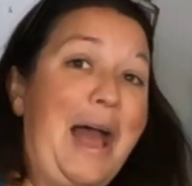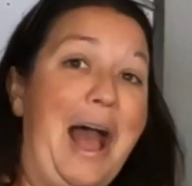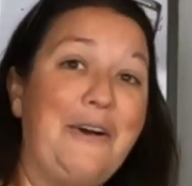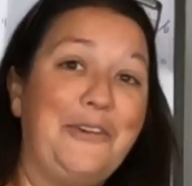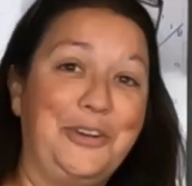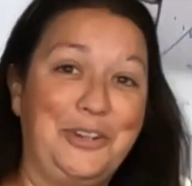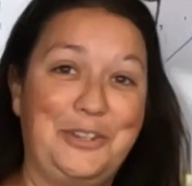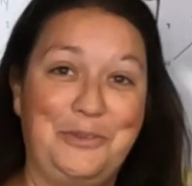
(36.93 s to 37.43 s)

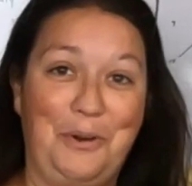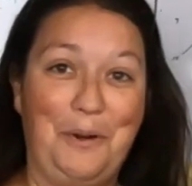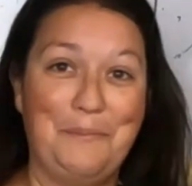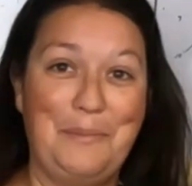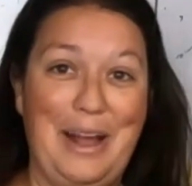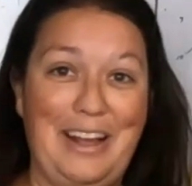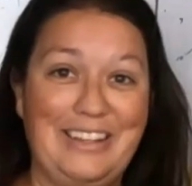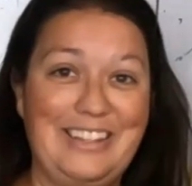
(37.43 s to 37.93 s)
powder
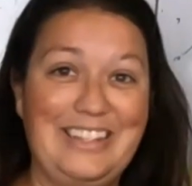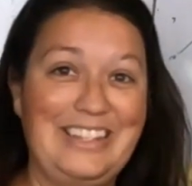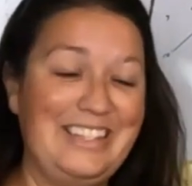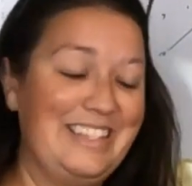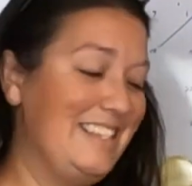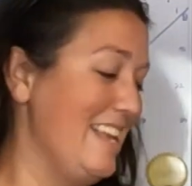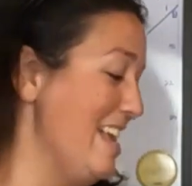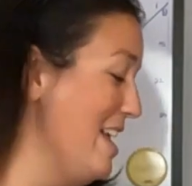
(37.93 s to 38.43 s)
sort
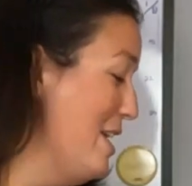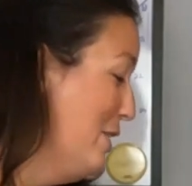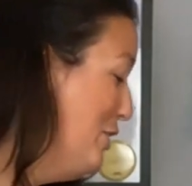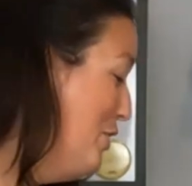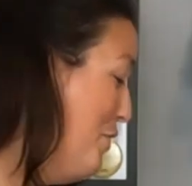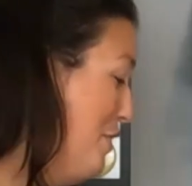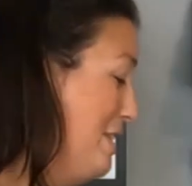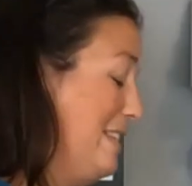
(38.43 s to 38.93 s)
boxes.
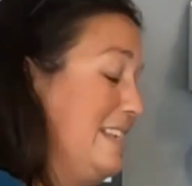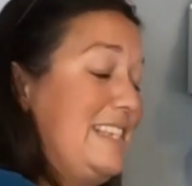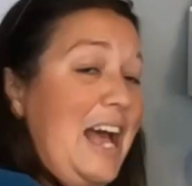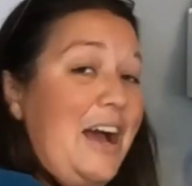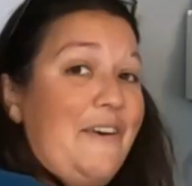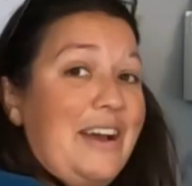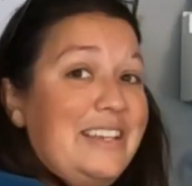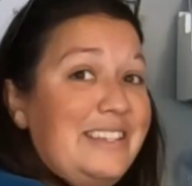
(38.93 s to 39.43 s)
So this
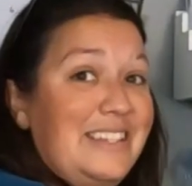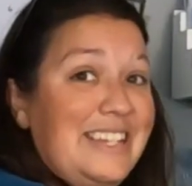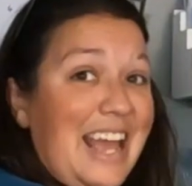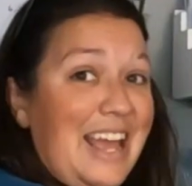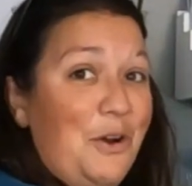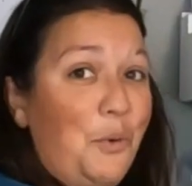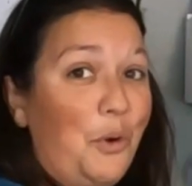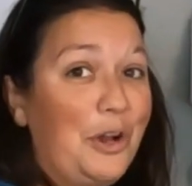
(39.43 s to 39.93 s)
is how I
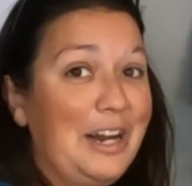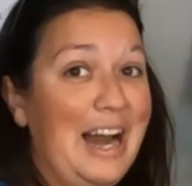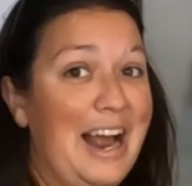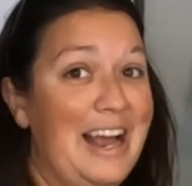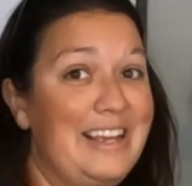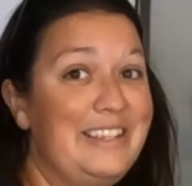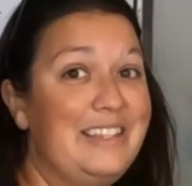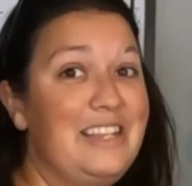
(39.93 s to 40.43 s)
stay
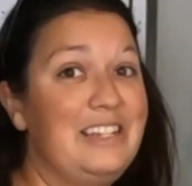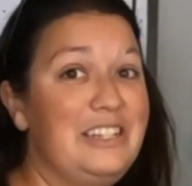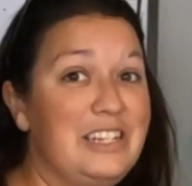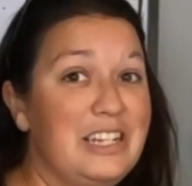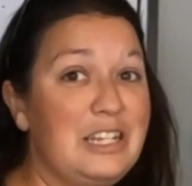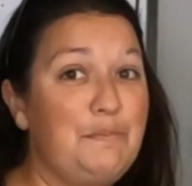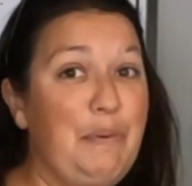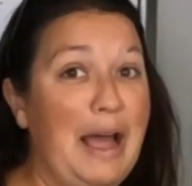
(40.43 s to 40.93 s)
organized
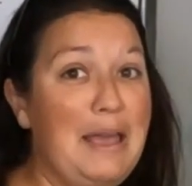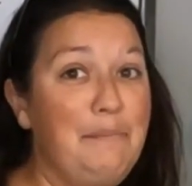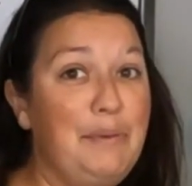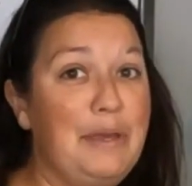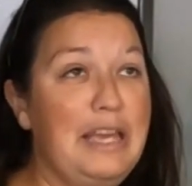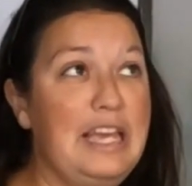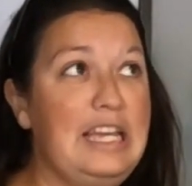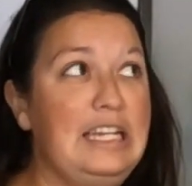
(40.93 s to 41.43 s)

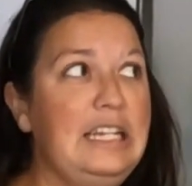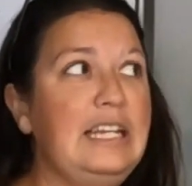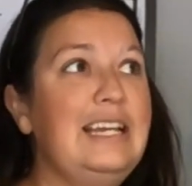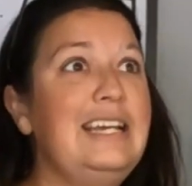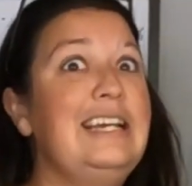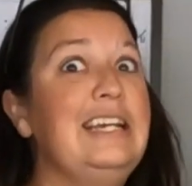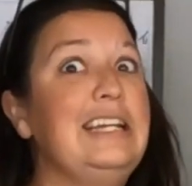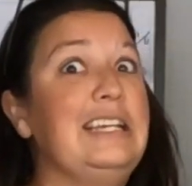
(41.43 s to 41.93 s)
despite being
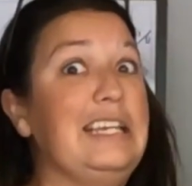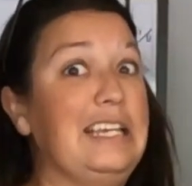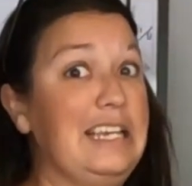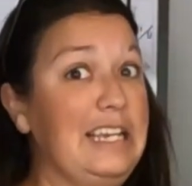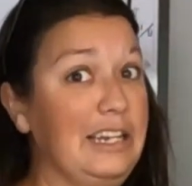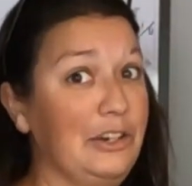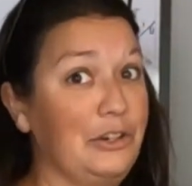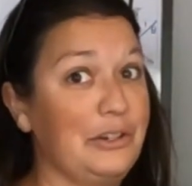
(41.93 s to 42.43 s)

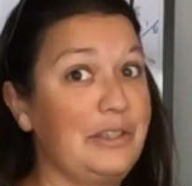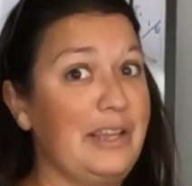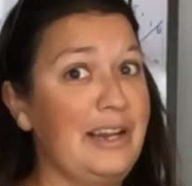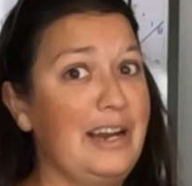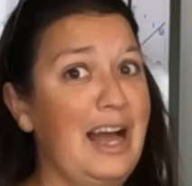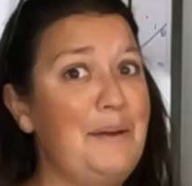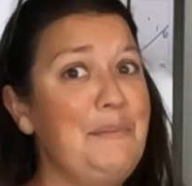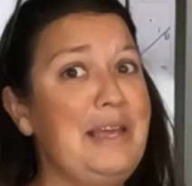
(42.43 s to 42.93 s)
years,
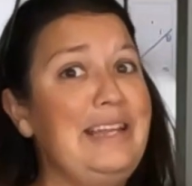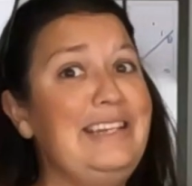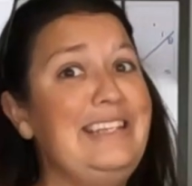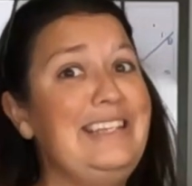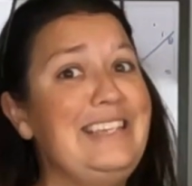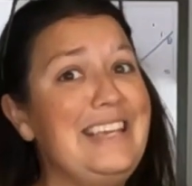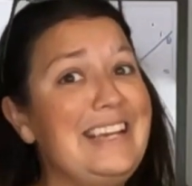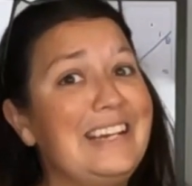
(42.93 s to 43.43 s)
and I
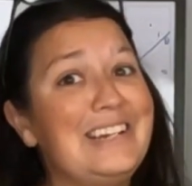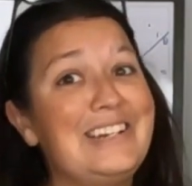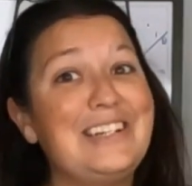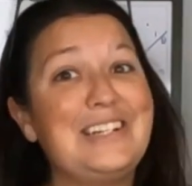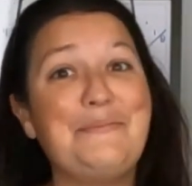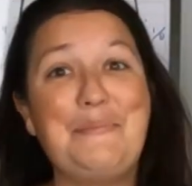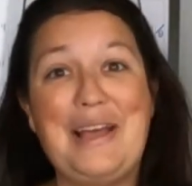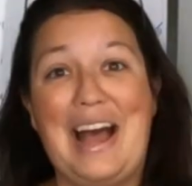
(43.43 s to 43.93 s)
mean
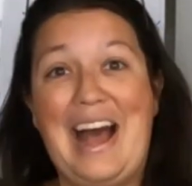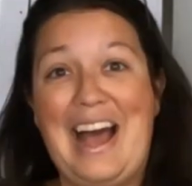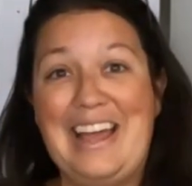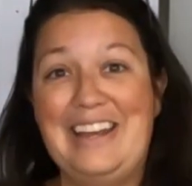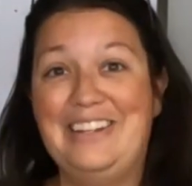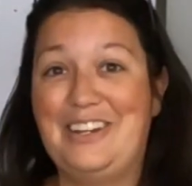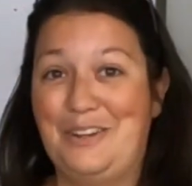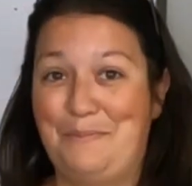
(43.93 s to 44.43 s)
years
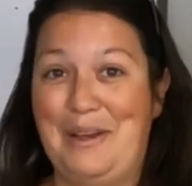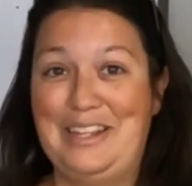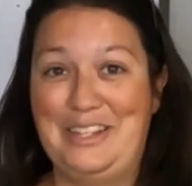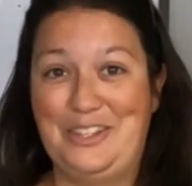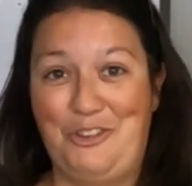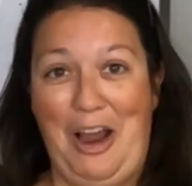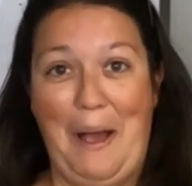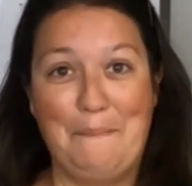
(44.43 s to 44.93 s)
behind on my
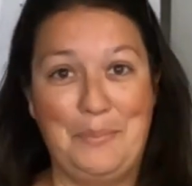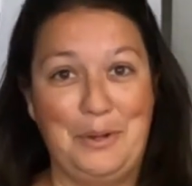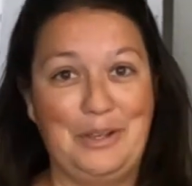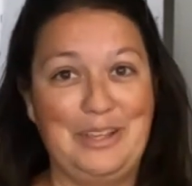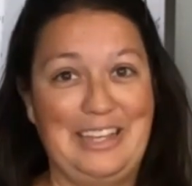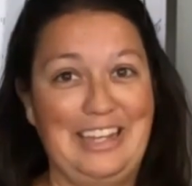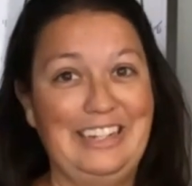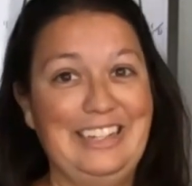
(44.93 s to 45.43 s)

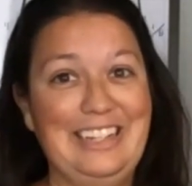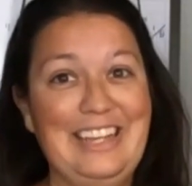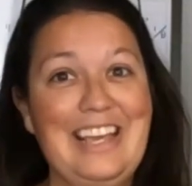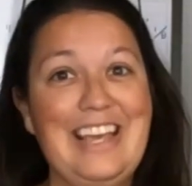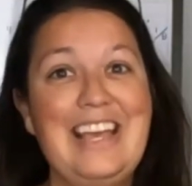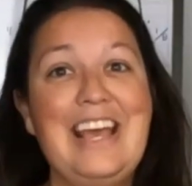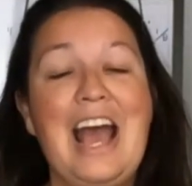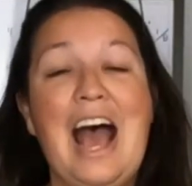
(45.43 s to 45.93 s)
scrapbooking.
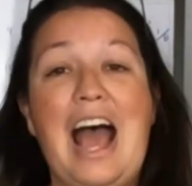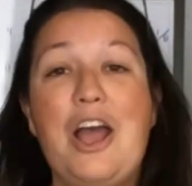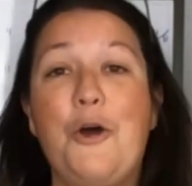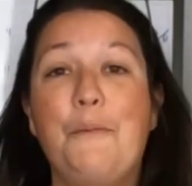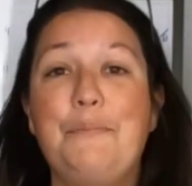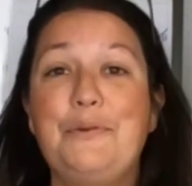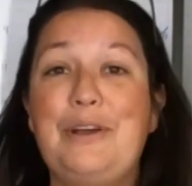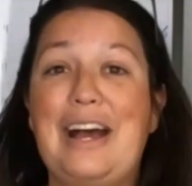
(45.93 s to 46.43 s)
I
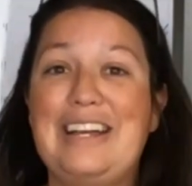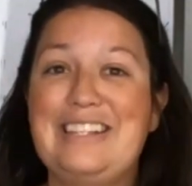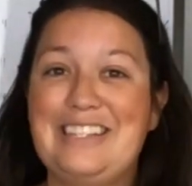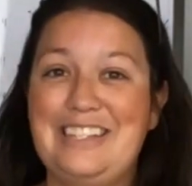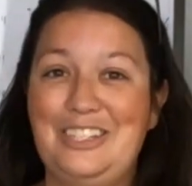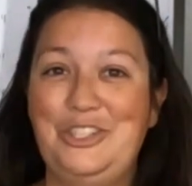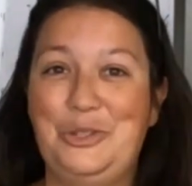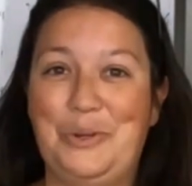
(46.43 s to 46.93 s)
hope you
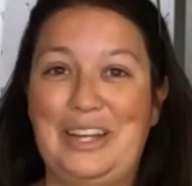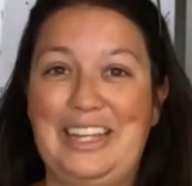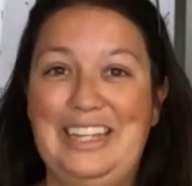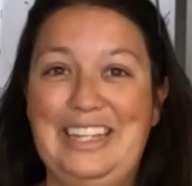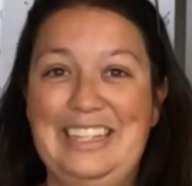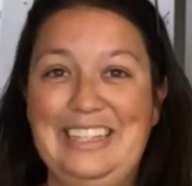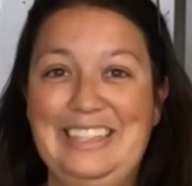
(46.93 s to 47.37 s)
guys enjoy.